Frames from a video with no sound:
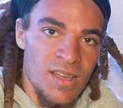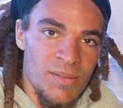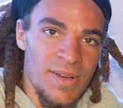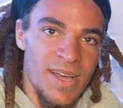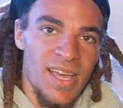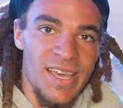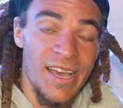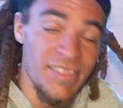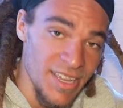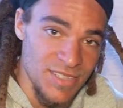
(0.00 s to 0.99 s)
But
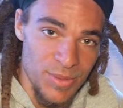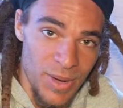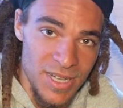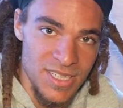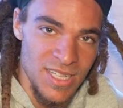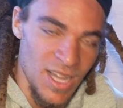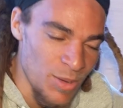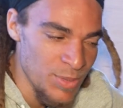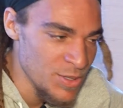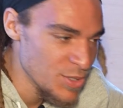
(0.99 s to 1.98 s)
yeah, thanks for watching. I
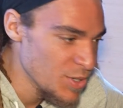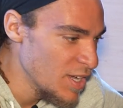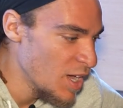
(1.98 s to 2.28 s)
hope you enjoy it.